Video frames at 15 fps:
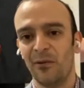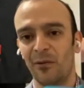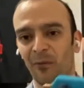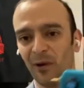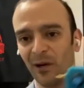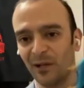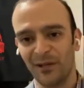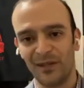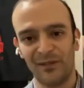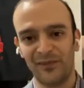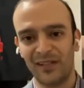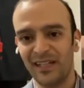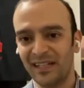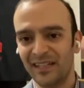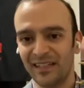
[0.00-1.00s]
Well, if
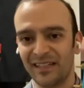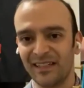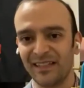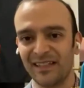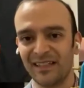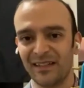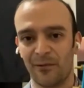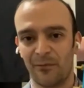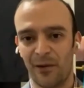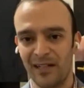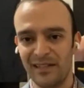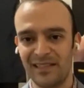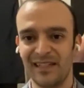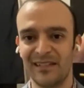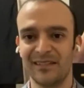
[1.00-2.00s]
they didn't
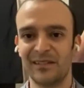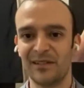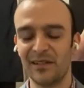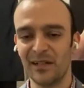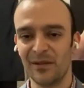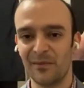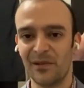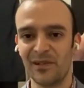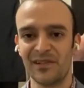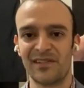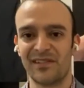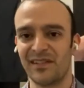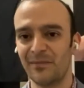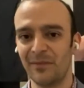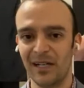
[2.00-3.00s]
write down their
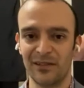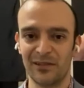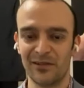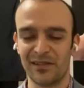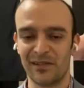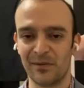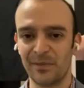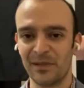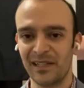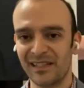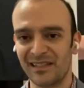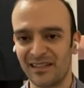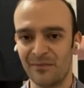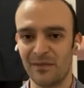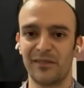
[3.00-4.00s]
numbers, they might lose their
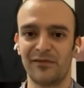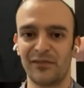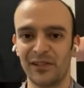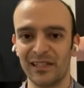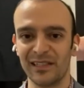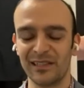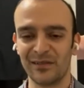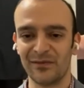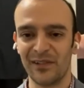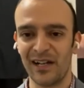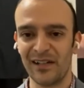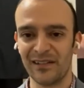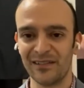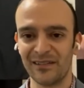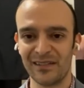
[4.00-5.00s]
place, they might forget their
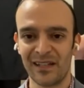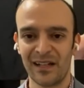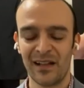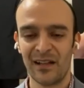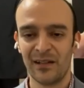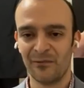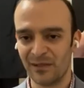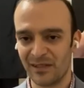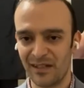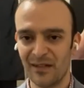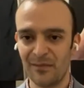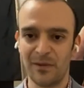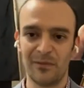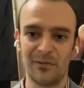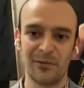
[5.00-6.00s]
values. We
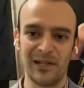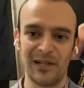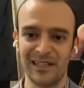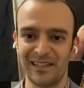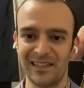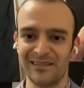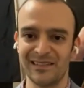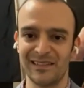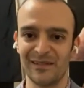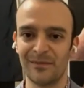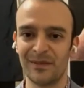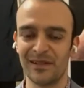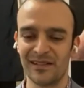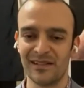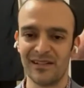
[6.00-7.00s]
saw people writing down
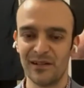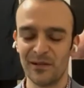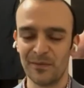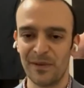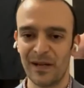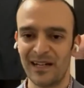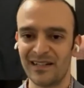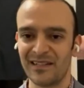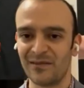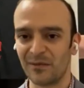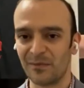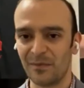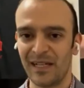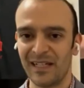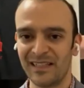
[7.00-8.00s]
numbers on notepads with
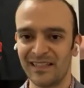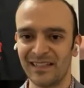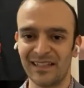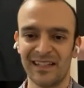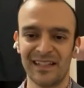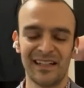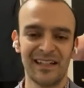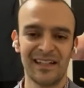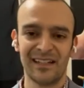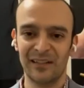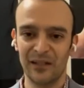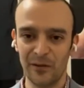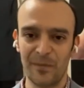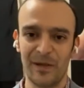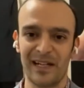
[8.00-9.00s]
pens.
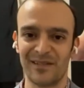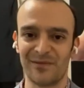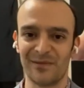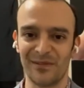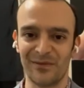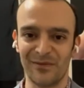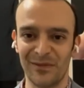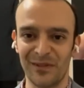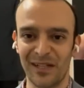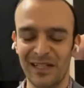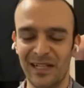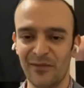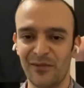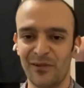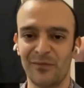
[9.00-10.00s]
Notepads would
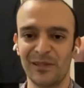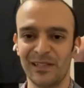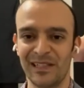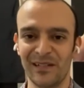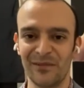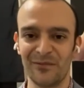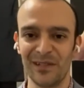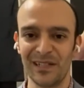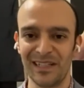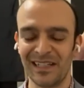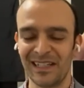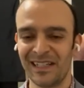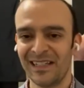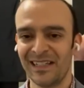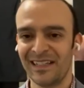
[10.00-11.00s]
inevitably get wet
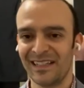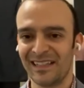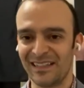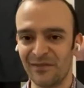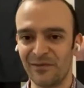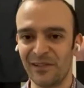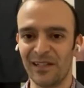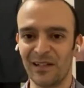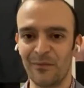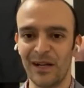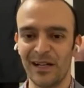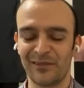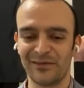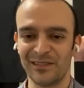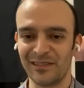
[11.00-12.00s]
because everything in
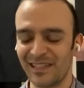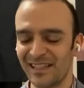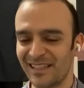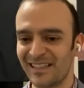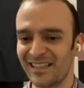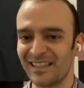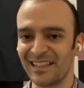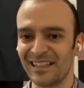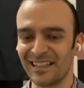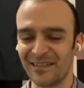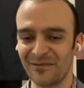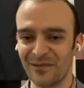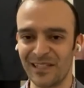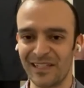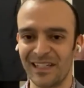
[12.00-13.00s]
backflow testing gets
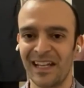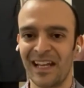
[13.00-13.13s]
wet.